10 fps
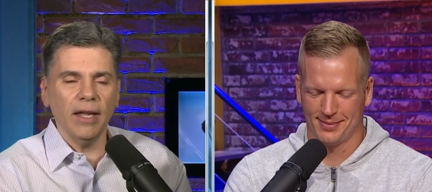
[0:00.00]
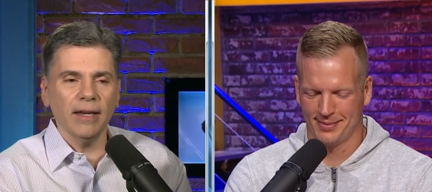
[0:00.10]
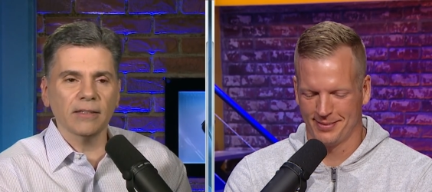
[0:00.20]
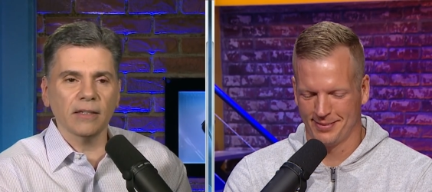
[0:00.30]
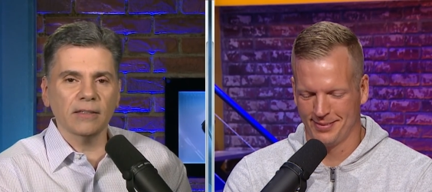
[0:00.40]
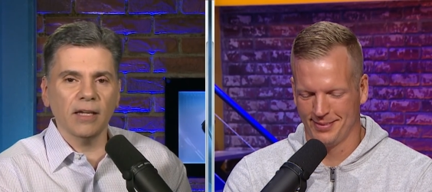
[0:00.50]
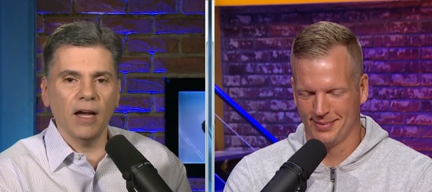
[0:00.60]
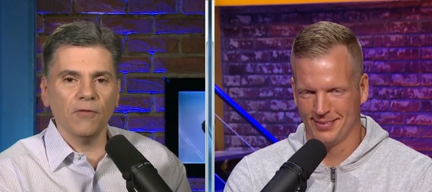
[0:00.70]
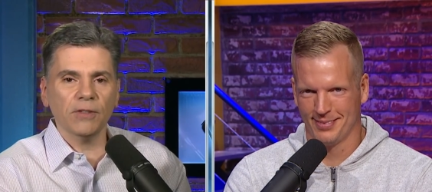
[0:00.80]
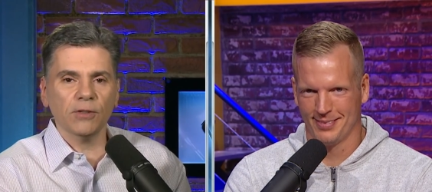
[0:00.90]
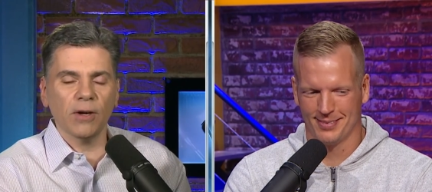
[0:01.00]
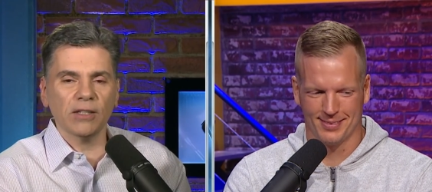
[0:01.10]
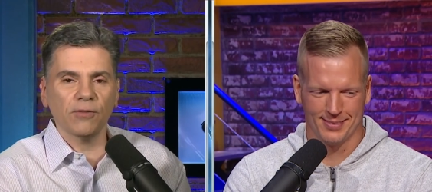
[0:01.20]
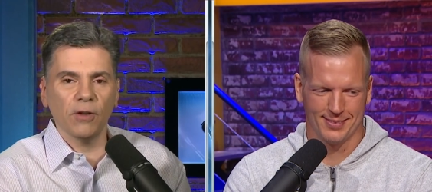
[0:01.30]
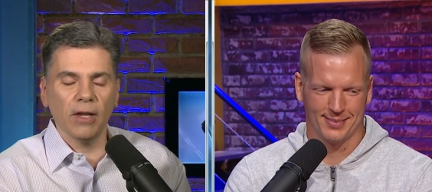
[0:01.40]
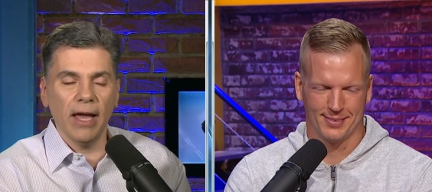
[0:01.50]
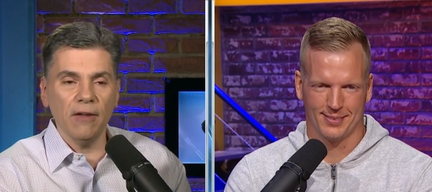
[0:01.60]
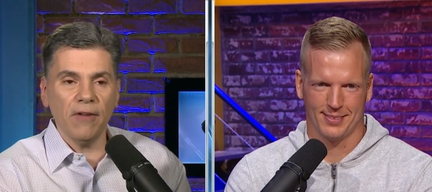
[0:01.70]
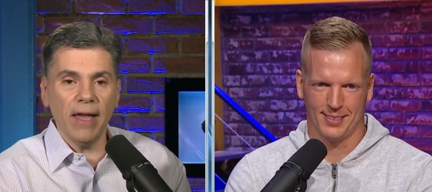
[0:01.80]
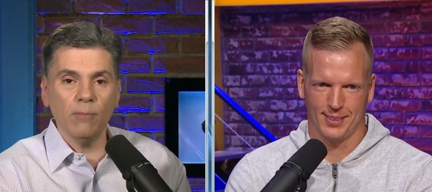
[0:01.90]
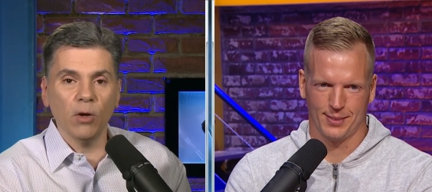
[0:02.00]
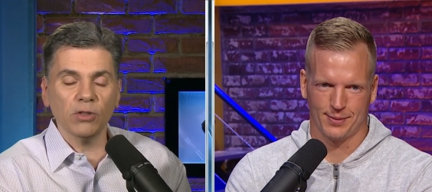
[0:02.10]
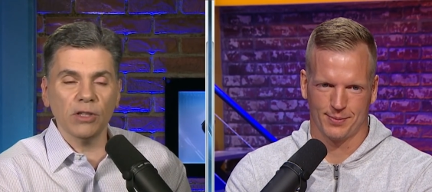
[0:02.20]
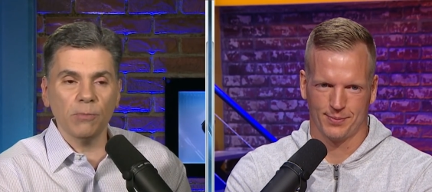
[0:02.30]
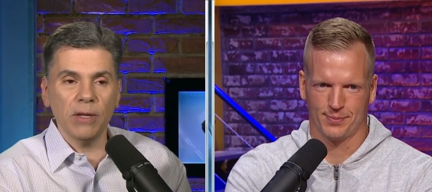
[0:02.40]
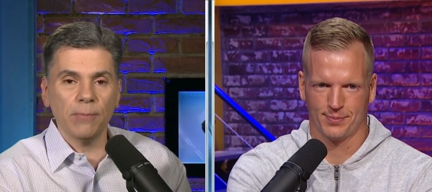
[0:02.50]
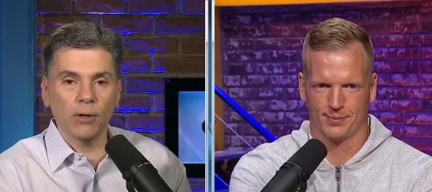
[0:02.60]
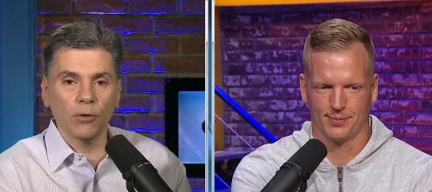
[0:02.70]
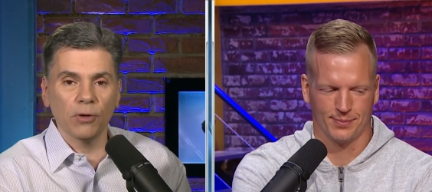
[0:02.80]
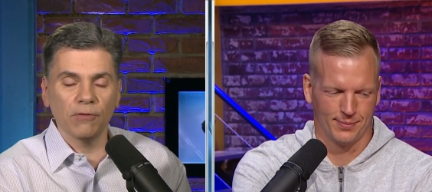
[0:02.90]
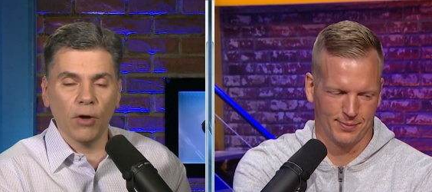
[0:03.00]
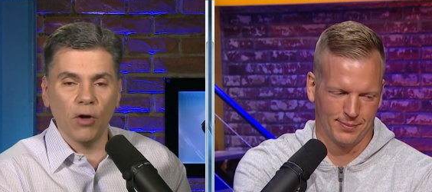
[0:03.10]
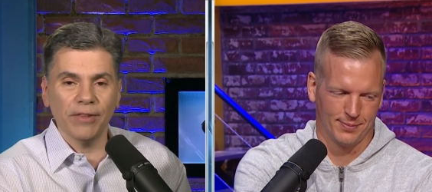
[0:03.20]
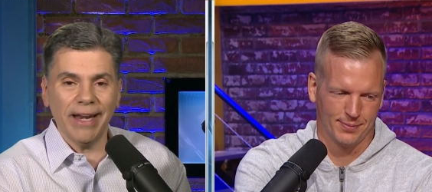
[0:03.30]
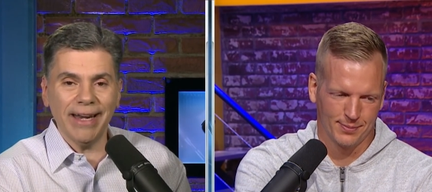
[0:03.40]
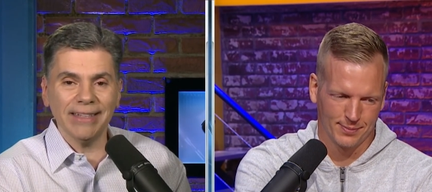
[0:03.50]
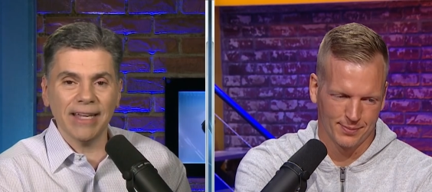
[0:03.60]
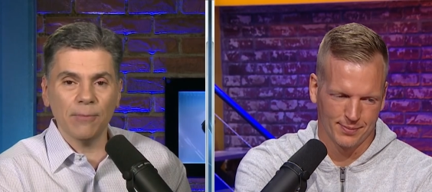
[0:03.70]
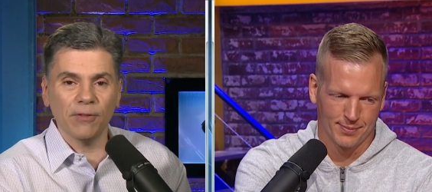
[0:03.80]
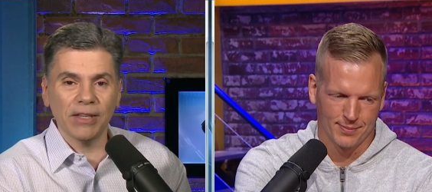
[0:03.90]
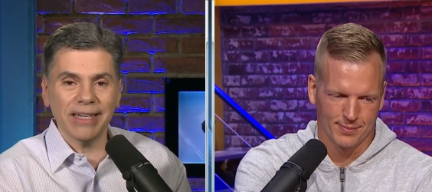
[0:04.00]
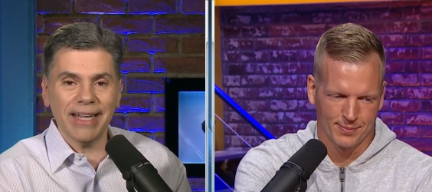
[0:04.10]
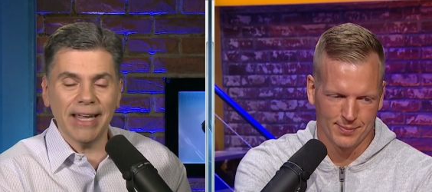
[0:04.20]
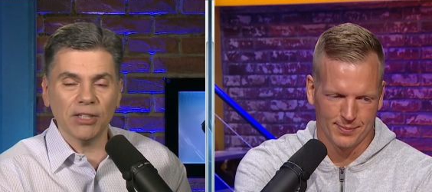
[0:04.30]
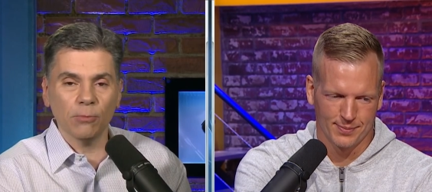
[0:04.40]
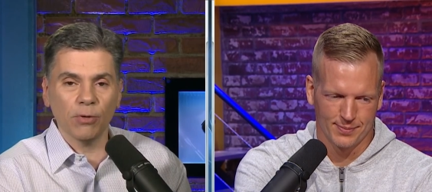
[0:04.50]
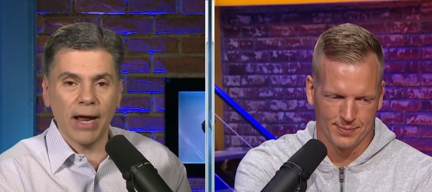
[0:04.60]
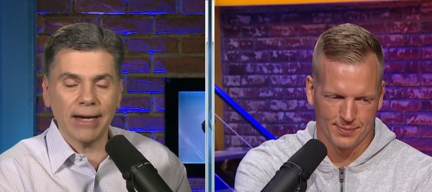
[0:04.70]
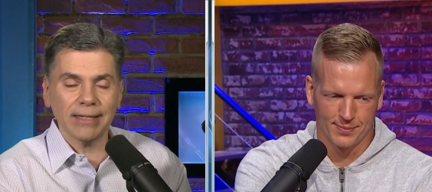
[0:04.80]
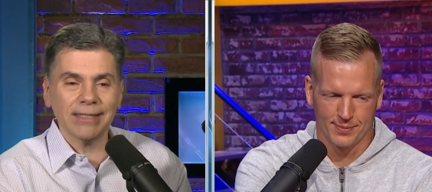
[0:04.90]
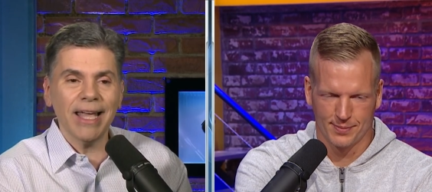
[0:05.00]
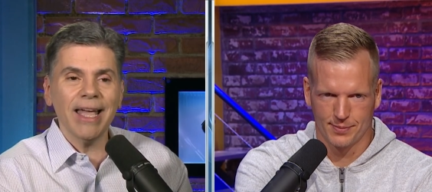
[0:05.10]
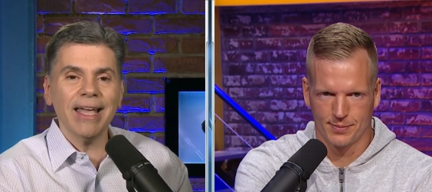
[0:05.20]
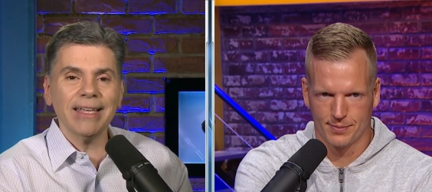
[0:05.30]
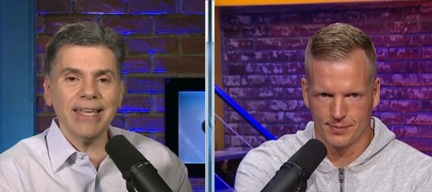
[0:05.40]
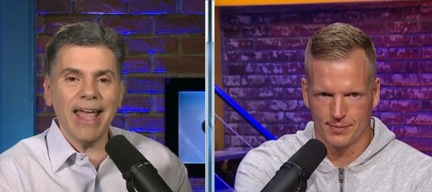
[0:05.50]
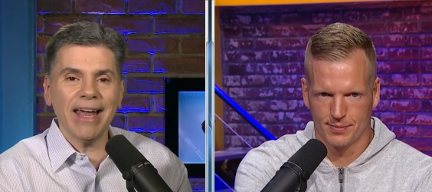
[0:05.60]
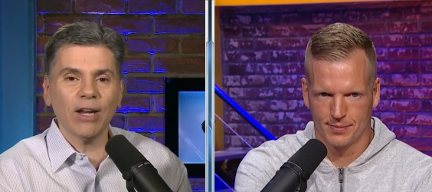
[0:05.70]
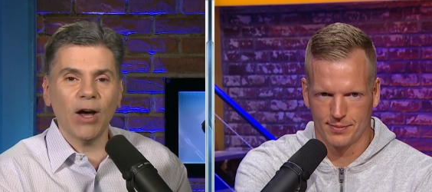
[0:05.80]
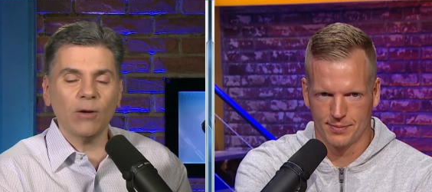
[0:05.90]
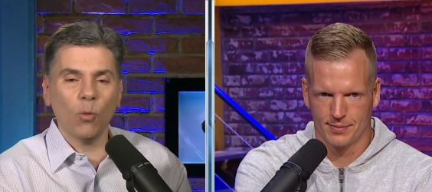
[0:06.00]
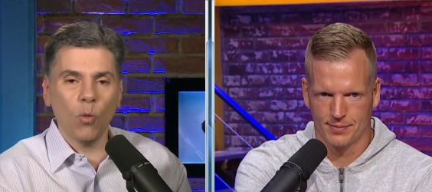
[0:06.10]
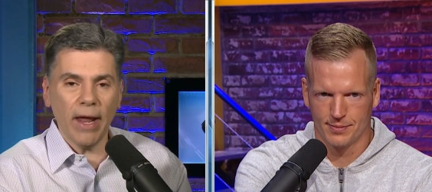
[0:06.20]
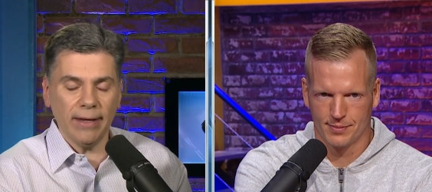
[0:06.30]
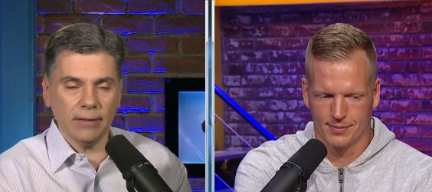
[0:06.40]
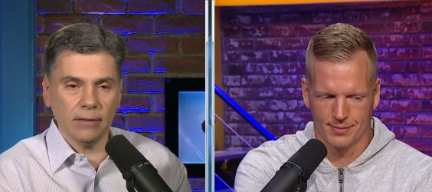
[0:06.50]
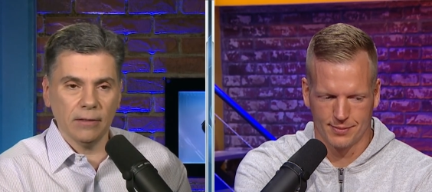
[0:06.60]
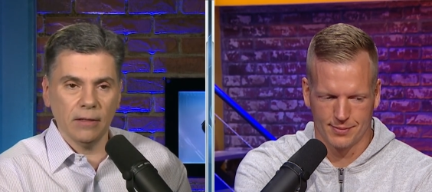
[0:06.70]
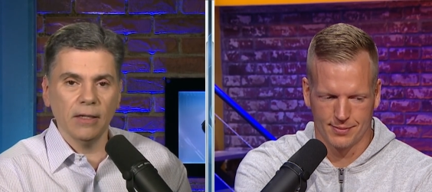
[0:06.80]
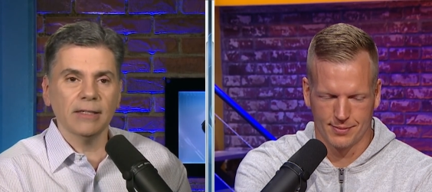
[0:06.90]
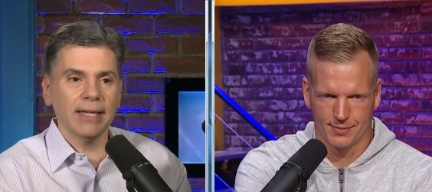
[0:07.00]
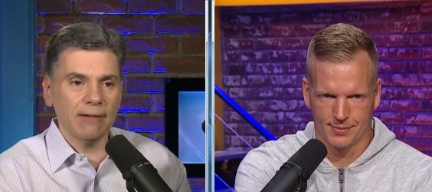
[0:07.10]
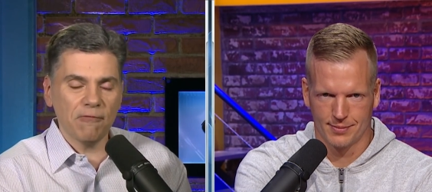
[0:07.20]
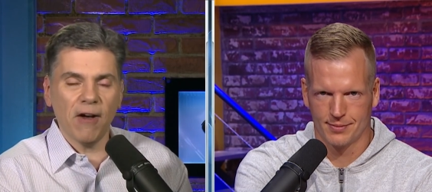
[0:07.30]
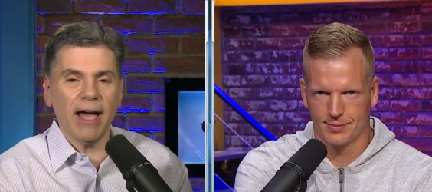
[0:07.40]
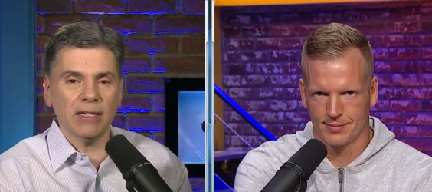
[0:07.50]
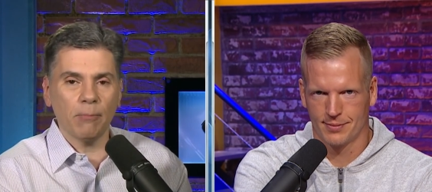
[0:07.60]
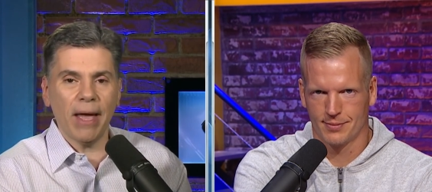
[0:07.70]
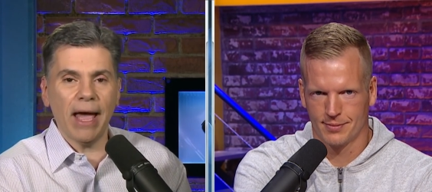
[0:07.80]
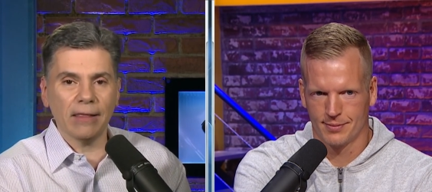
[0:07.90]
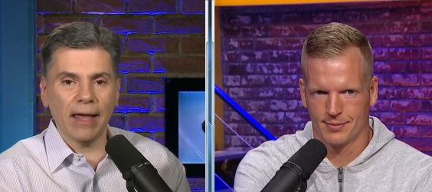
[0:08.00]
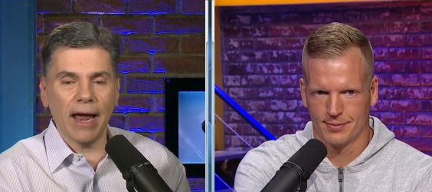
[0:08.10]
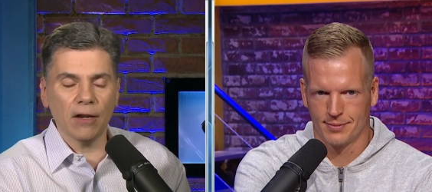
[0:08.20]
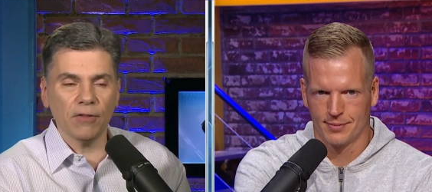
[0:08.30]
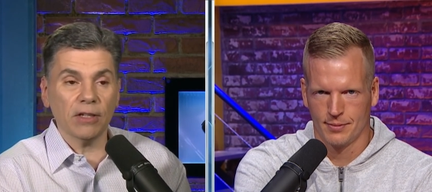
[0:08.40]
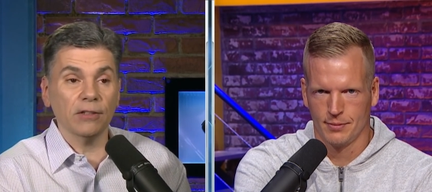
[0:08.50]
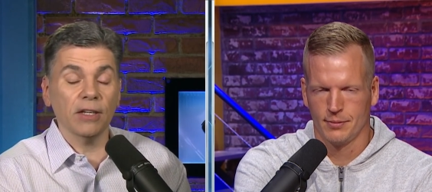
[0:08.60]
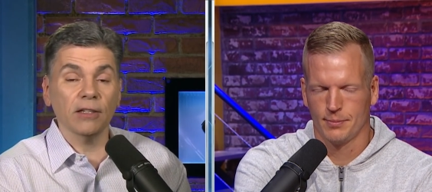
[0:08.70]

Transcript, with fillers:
Speaker 1: It is a tough, stressful life, and most of the people who are involved in any type of litigation practice cannot wait to find a path out of it because it